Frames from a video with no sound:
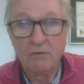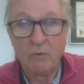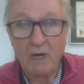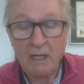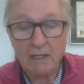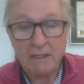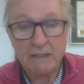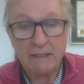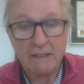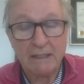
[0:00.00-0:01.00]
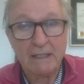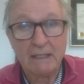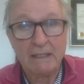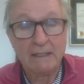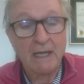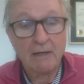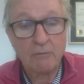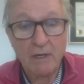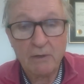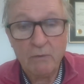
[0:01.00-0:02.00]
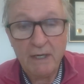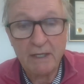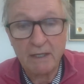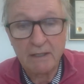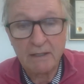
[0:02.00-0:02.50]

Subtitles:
Well, not right away.